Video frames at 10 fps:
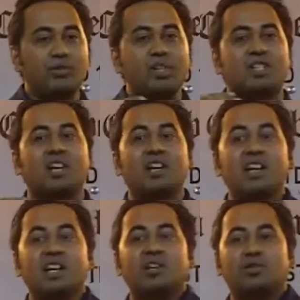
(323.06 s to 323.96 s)
is
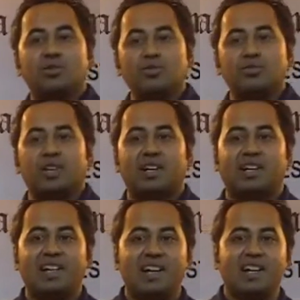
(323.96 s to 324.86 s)
do
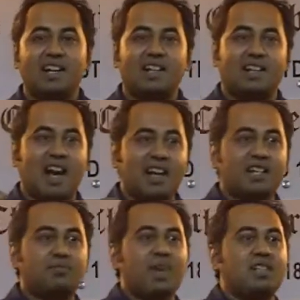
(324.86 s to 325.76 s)
clear and
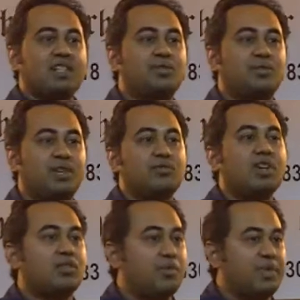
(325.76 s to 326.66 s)
direct message when you
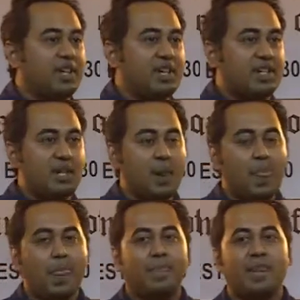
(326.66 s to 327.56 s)
are communicating.
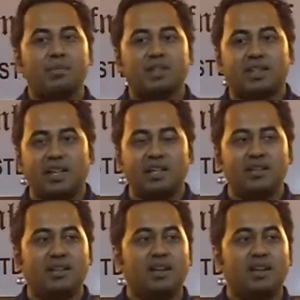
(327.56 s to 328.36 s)
Number 3,